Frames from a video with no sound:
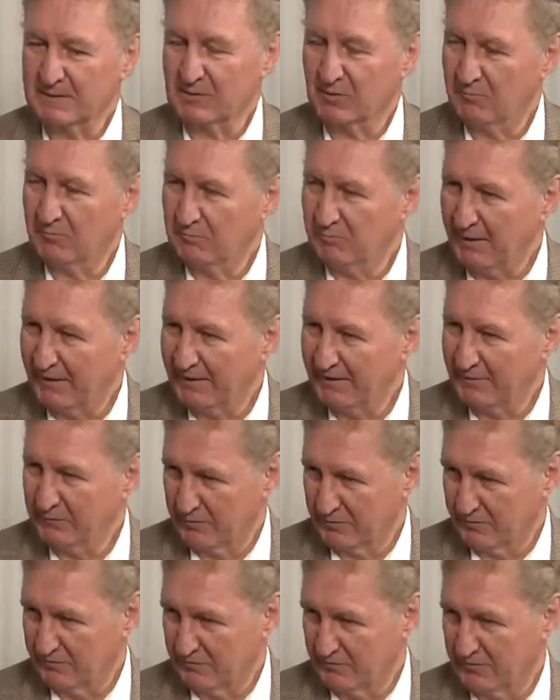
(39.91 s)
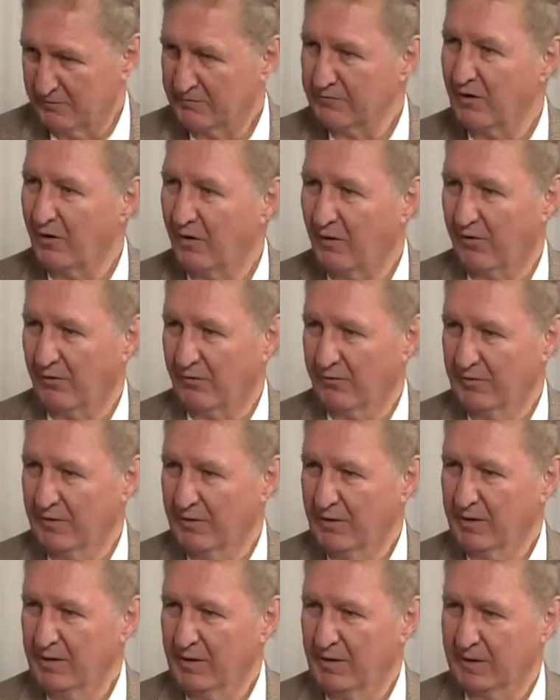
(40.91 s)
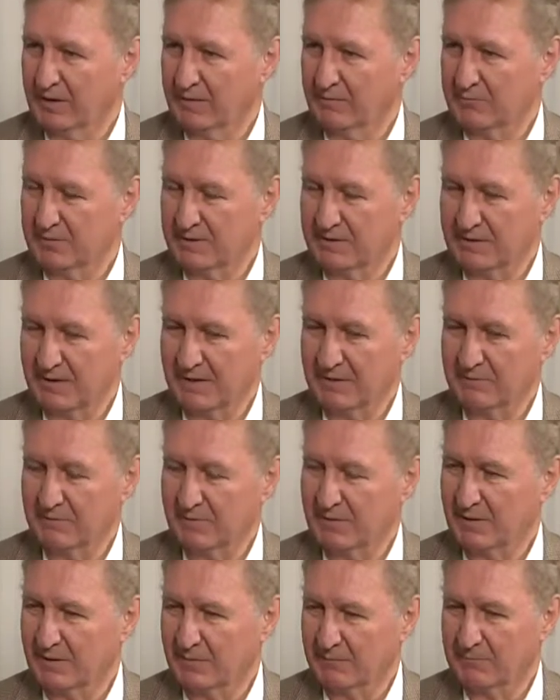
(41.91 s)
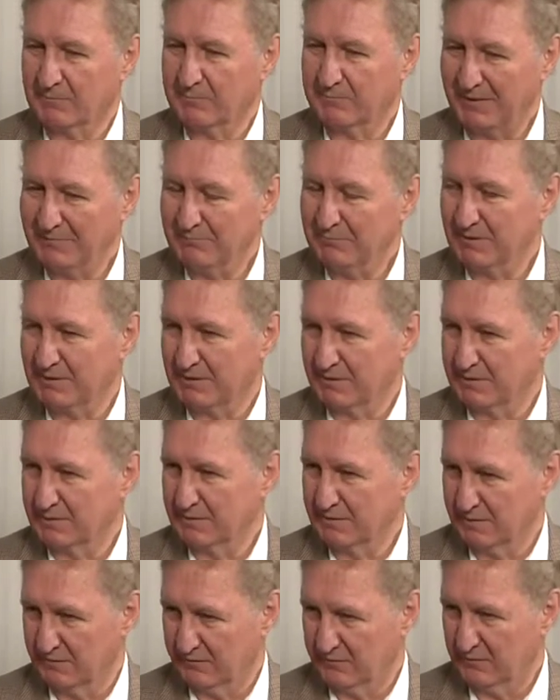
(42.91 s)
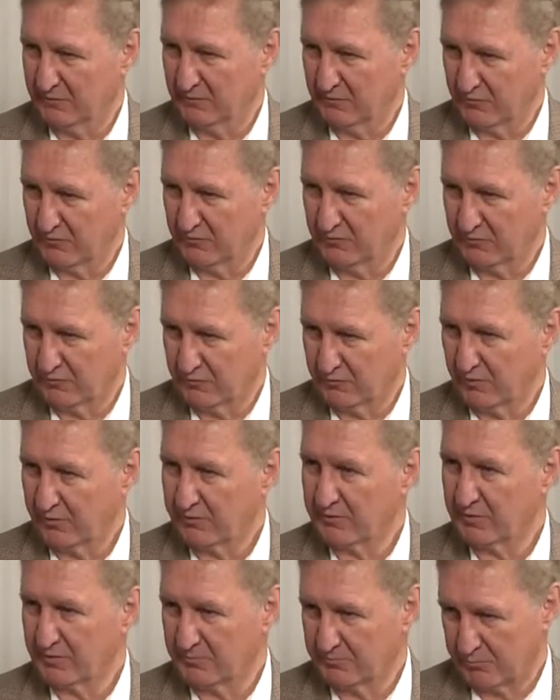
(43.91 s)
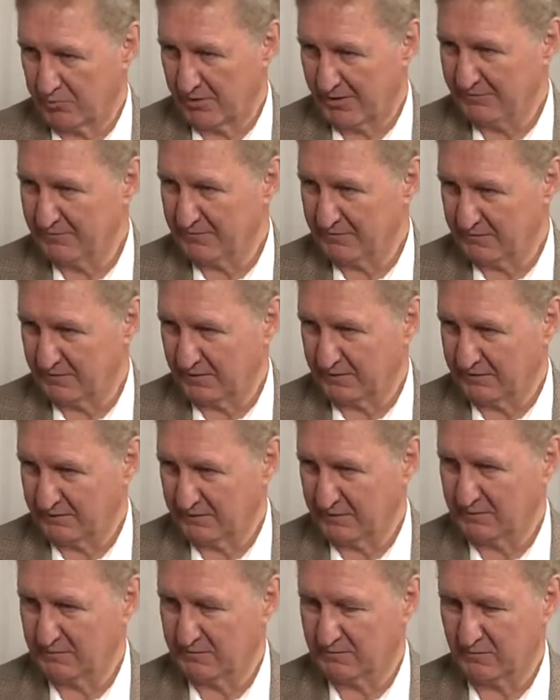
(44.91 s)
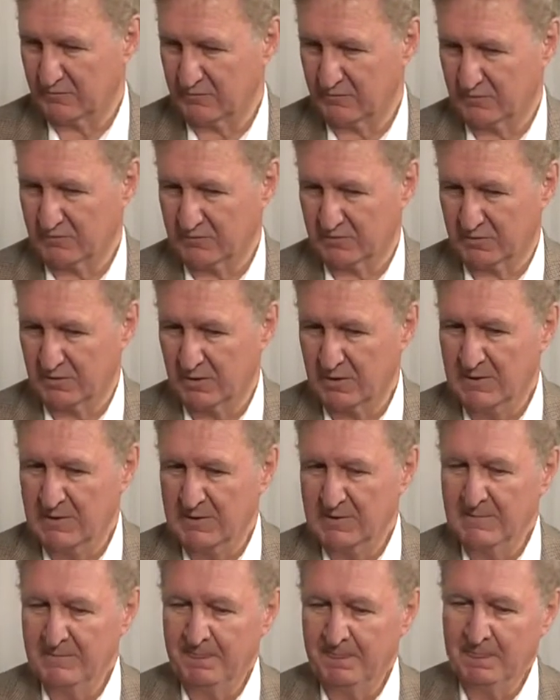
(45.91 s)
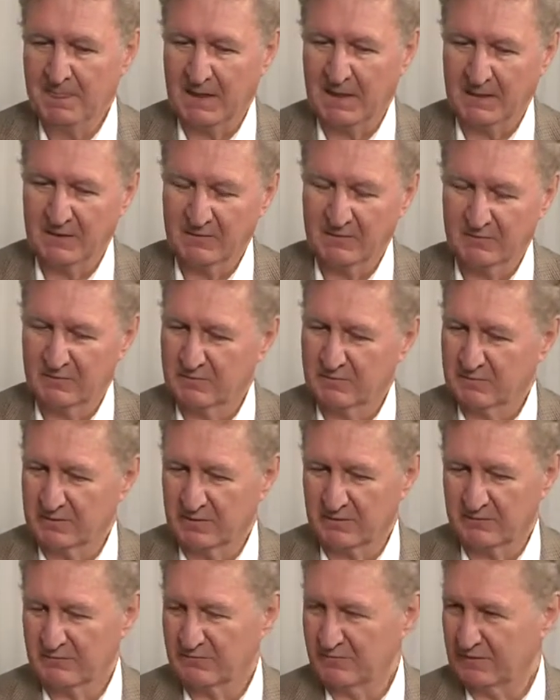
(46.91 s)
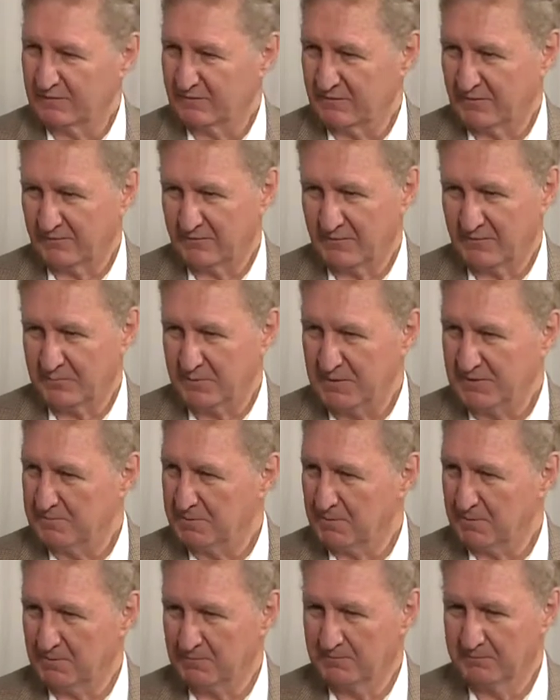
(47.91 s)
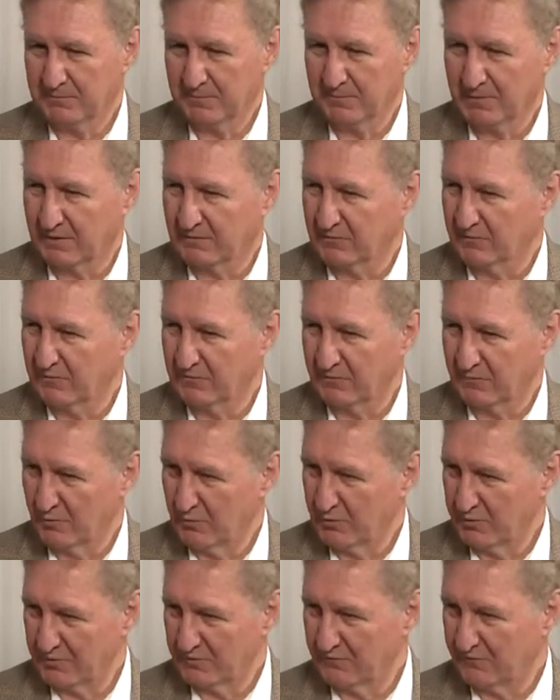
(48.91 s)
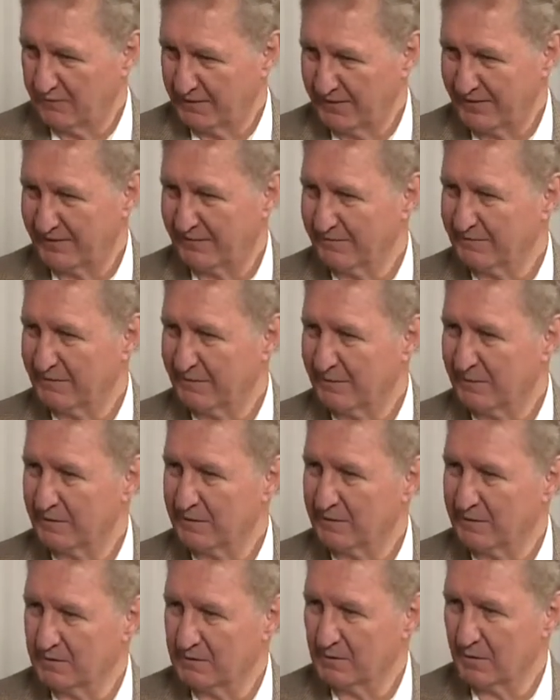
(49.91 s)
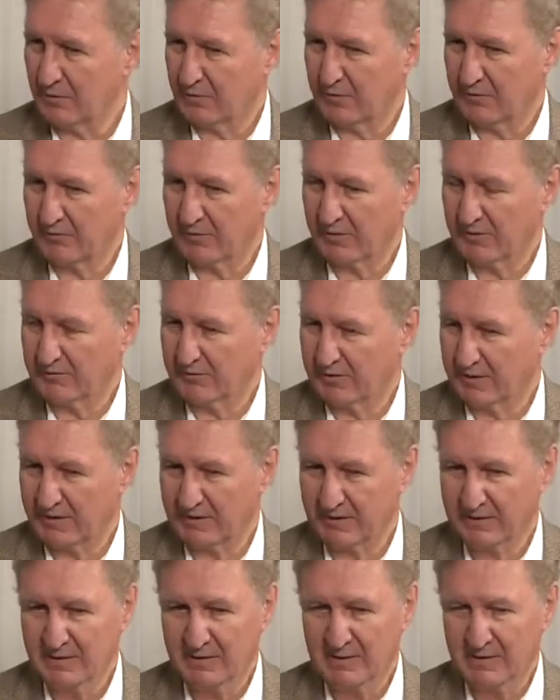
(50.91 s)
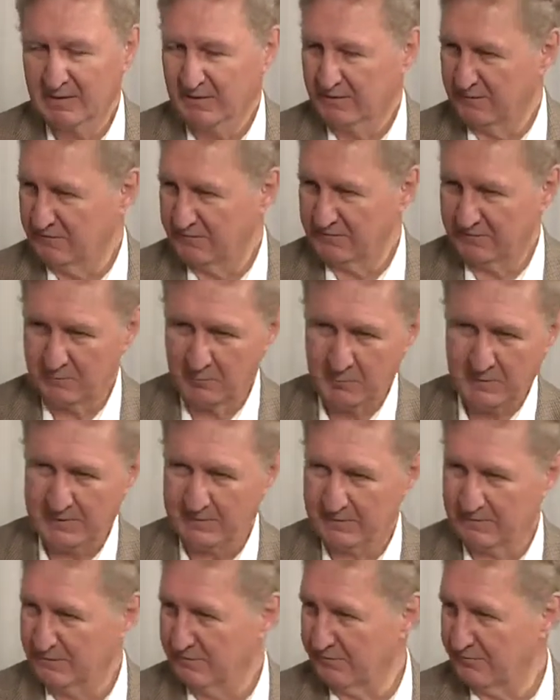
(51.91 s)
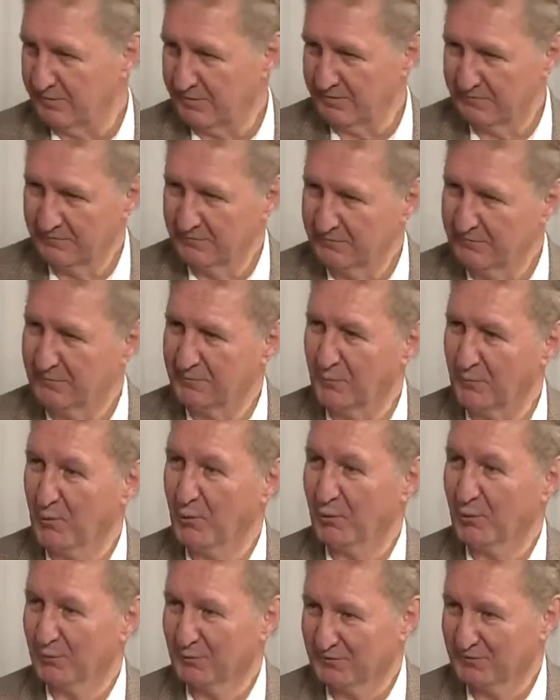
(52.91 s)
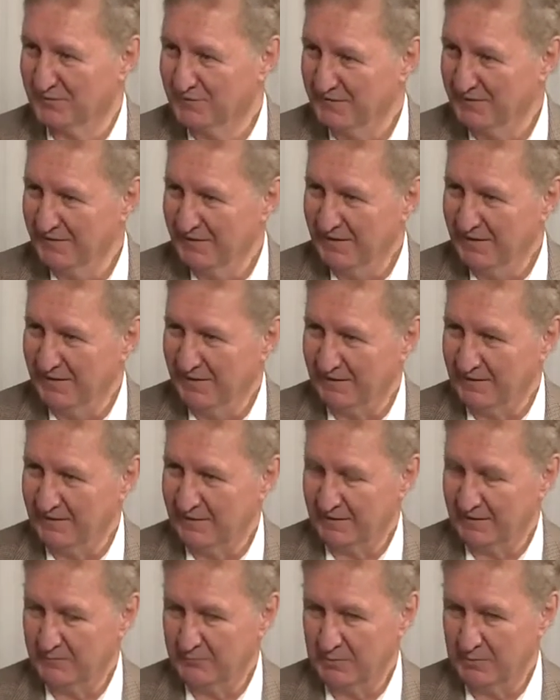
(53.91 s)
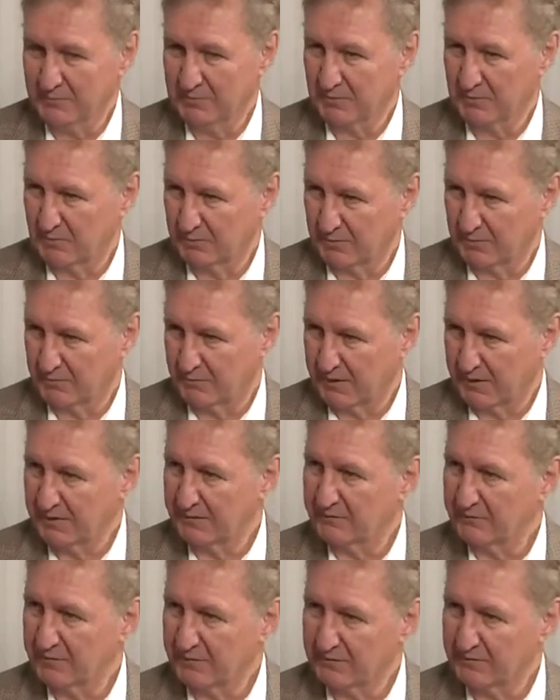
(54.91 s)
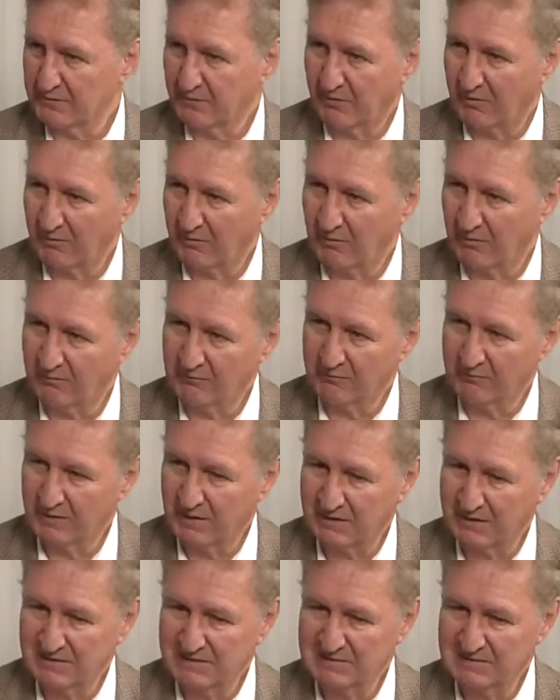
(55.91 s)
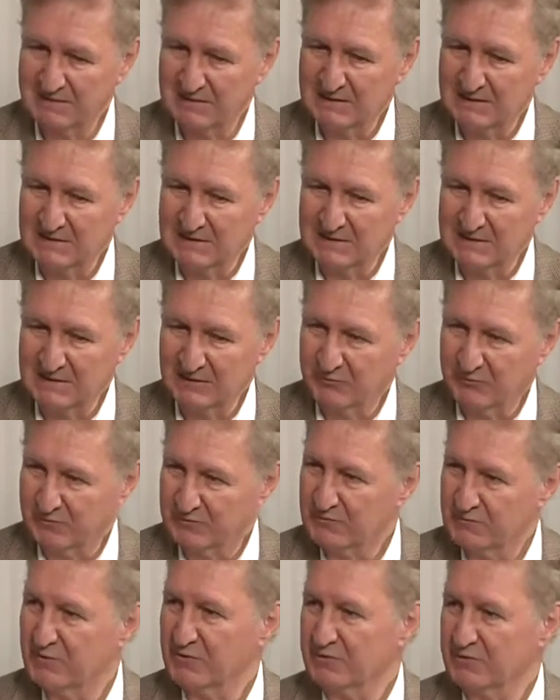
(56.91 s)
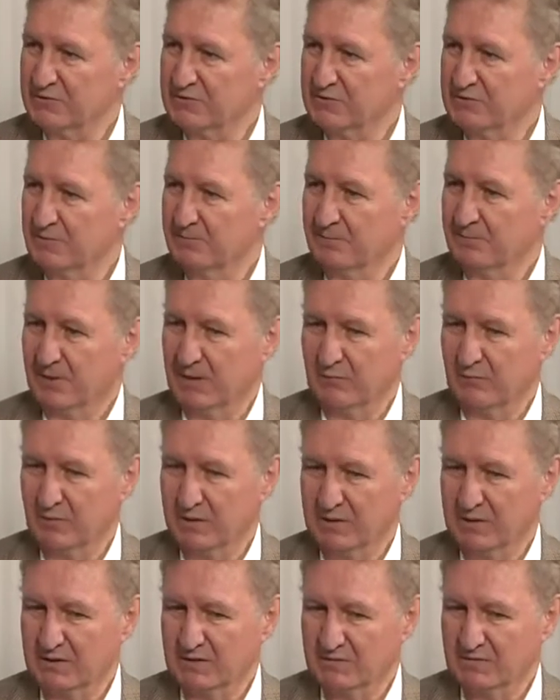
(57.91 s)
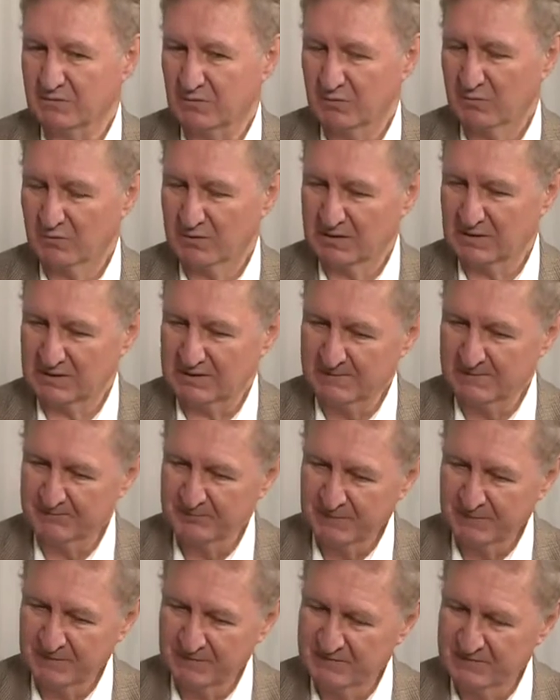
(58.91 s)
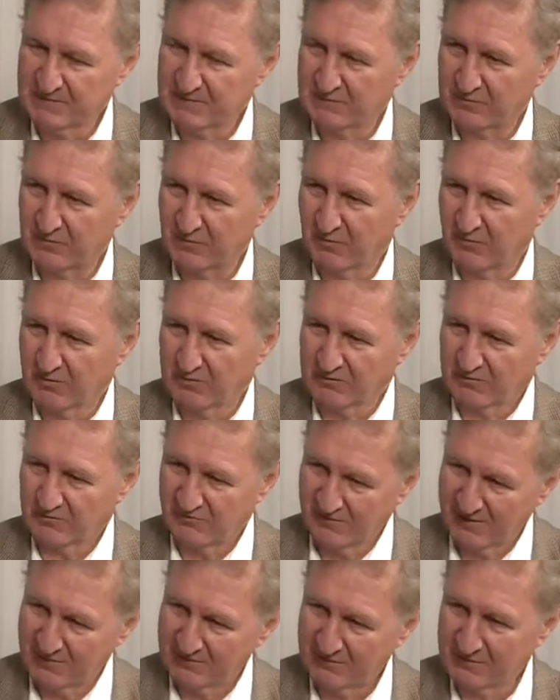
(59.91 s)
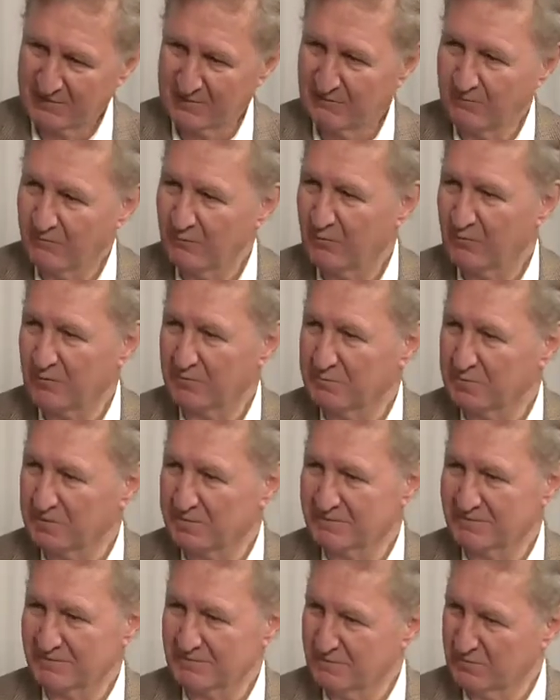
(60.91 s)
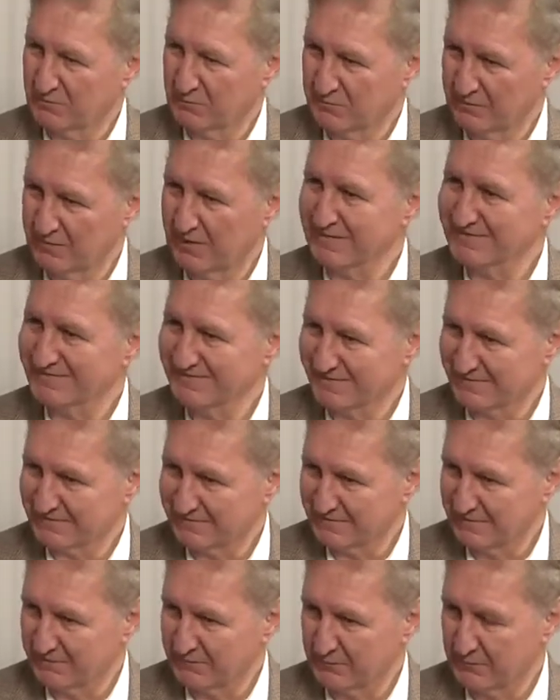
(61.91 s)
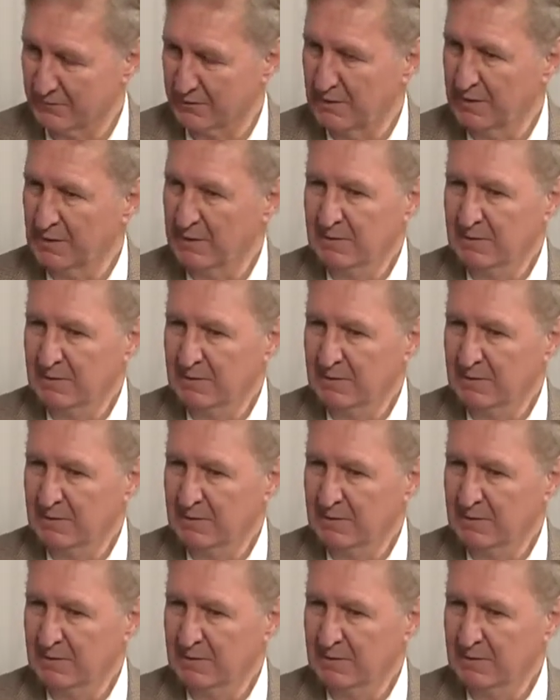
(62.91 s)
combined with the CSIR, and it became a public institution rather than a private sector institution. And those 600 people that used to work flat out there in Carlo Road, they dissipated around the world, and other people got the benefit of that research. And we saw the CSIR try to come forward, but it was unsuccessful.